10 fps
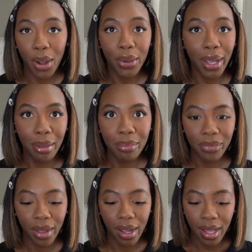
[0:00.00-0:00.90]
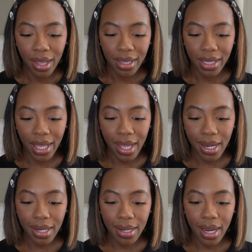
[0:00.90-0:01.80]
Okay,
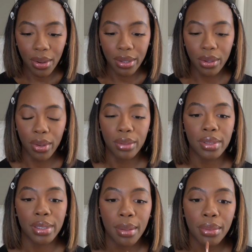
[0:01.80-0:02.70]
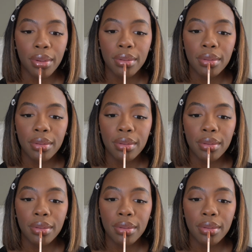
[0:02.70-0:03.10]
then now I go in with Sable